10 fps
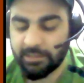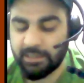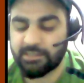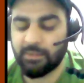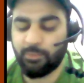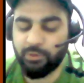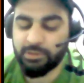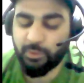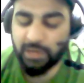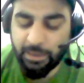Let's suppose
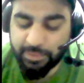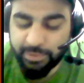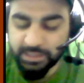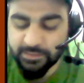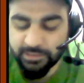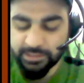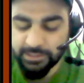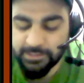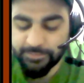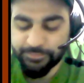what will happen because of this
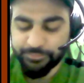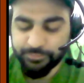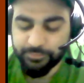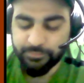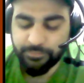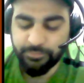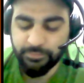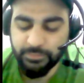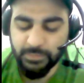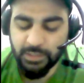is,
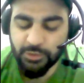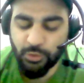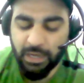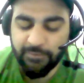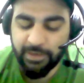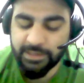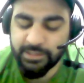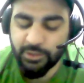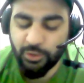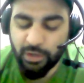so alpha is
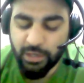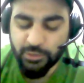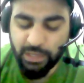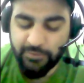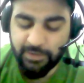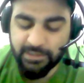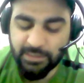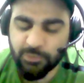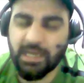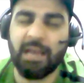0. So if let's
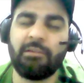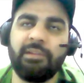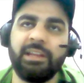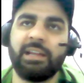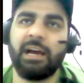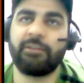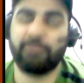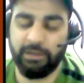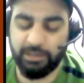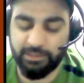suppose I have a very rare
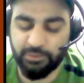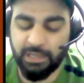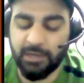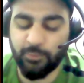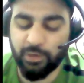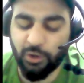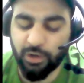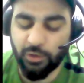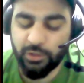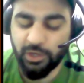word, so that word
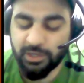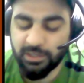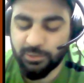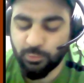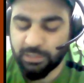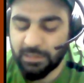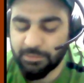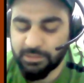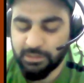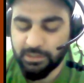only occurred 2
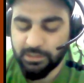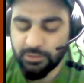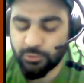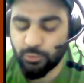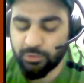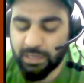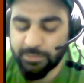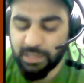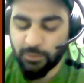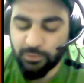times. So 2
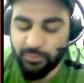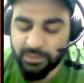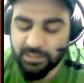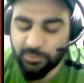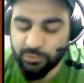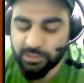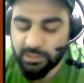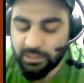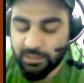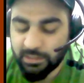times out of, let's suppose,
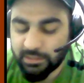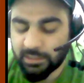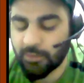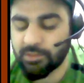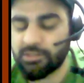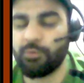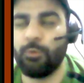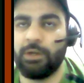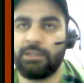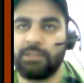thousands of
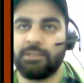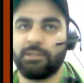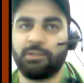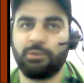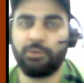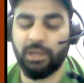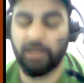words. Okay.